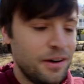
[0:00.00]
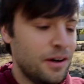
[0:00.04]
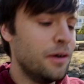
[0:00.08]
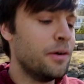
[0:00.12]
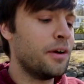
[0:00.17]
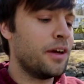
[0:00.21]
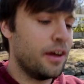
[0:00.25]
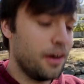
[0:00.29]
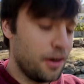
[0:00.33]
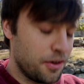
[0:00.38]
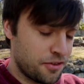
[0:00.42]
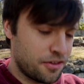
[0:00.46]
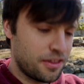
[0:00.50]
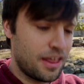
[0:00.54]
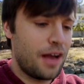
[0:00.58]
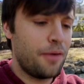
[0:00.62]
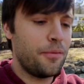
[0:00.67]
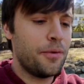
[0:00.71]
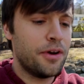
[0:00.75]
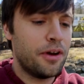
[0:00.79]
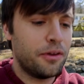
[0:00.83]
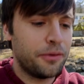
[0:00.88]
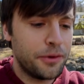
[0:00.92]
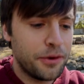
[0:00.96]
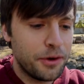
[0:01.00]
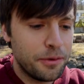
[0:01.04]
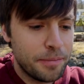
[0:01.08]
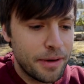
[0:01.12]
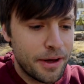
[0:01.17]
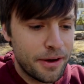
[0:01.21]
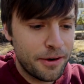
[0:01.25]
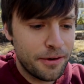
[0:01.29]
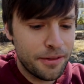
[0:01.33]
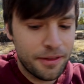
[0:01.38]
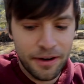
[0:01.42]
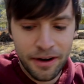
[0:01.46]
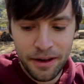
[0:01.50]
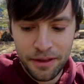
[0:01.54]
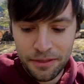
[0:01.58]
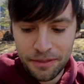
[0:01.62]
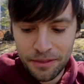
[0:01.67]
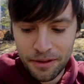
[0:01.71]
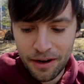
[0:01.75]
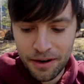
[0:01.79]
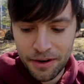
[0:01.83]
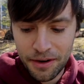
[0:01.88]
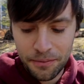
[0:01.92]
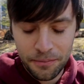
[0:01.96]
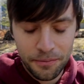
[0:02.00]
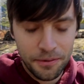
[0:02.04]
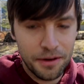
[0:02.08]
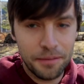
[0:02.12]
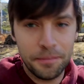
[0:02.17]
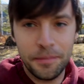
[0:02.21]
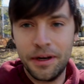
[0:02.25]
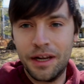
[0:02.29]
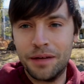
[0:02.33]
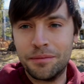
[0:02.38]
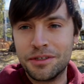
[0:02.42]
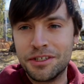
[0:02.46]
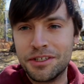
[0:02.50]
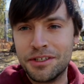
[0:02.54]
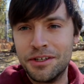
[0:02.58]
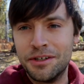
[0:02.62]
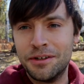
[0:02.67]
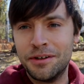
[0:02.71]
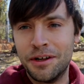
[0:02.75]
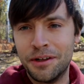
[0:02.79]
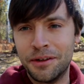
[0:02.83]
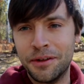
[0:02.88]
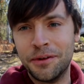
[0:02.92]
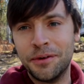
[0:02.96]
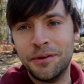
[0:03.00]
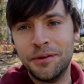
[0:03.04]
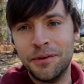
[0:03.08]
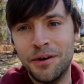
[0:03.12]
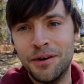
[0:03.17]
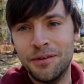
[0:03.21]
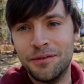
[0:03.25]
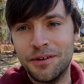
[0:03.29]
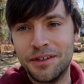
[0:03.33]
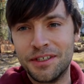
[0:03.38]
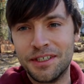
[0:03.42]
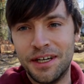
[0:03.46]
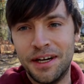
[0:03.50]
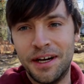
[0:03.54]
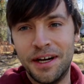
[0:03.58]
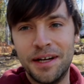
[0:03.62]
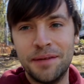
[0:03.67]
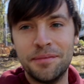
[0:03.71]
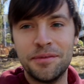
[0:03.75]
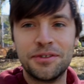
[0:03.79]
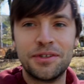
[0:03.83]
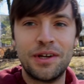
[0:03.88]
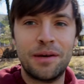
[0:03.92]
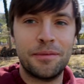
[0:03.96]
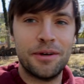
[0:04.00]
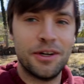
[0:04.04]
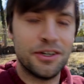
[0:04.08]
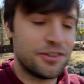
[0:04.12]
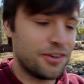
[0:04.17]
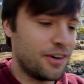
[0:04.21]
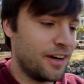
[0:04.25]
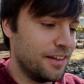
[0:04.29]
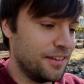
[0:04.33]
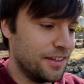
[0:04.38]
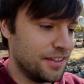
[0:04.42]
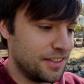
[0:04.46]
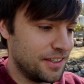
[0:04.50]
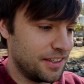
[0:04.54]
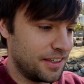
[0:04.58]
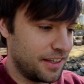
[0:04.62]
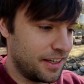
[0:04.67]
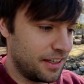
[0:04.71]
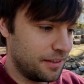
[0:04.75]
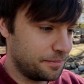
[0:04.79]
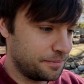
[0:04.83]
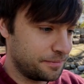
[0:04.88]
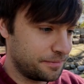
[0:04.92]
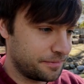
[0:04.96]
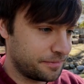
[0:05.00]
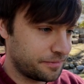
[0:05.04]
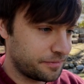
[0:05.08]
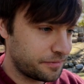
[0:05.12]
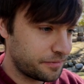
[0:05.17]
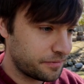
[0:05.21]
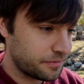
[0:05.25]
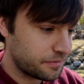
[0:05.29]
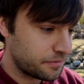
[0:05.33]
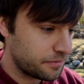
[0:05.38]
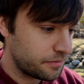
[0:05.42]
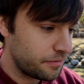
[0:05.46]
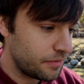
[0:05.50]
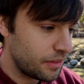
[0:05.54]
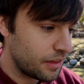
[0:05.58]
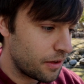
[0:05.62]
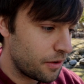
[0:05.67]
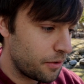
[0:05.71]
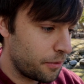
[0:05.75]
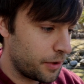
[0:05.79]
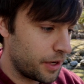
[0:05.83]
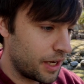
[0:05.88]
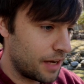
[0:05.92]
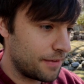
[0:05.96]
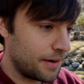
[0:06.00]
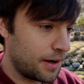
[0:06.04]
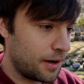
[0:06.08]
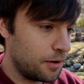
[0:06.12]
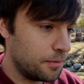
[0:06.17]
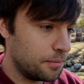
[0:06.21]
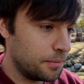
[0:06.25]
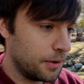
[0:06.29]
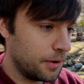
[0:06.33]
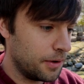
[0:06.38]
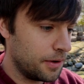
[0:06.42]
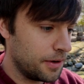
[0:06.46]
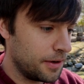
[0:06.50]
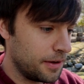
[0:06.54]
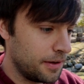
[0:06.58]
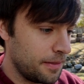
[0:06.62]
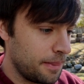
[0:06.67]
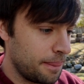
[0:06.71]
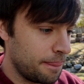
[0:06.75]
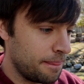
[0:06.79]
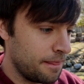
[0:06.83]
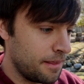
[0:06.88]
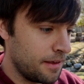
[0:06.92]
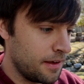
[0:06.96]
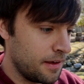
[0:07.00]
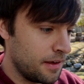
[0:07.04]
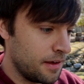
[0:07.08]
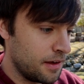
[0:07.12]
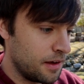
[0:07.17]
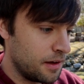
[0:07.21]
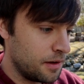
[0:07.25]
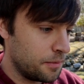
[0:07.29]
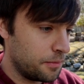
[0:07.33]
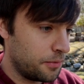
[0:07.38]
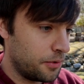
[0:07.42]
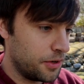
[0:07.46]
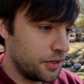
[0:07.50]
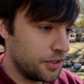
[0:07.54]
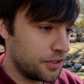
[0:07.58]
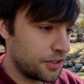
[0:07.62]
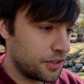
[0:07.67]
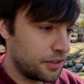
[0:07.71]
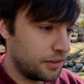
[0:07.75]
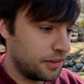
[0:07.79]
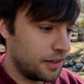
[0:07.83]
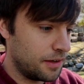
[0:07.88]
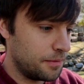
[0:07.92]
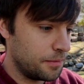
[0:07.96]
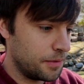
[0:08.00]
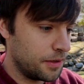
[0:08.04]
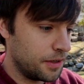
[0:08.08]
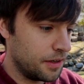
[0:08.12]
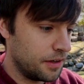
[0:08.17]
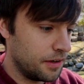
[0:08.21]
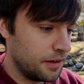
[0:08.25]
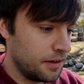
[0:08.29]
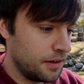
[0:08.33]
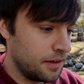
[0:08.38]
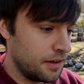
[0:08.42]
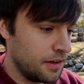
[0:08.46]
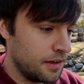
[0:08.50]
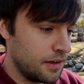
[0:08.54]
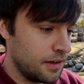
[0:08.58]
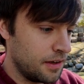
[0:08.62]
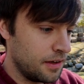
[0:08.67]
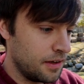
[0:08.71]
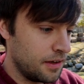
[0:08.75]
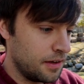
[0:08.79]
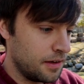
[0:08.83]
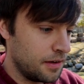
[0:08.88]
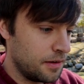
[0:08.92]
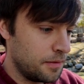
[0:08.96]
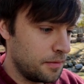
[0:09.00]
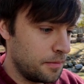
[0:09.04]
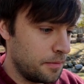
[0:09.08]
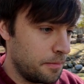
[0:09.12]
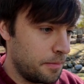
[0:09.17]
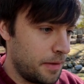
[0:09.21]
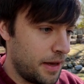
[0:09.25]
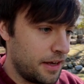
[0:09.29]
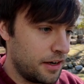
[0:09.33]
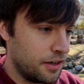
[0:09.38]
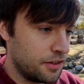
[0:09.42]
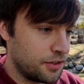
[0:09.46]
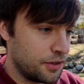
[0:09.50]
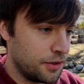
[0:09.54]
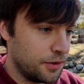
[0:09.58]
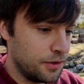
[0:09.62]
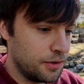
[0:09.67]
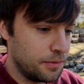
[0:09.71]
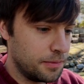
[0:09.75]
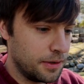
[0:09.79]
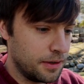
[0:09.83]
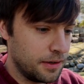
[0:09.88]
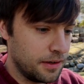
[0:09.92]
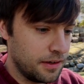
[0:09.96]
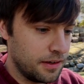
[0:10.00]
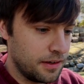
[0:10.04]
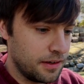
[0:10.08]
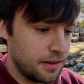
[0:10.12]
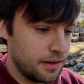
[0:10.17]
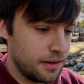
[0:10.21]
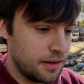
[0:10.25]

Okay, so that went a little better than I thought it would, but I'm still a little over time. So I'm going to try this again. We have Alberta, British Columbia, Manitoba,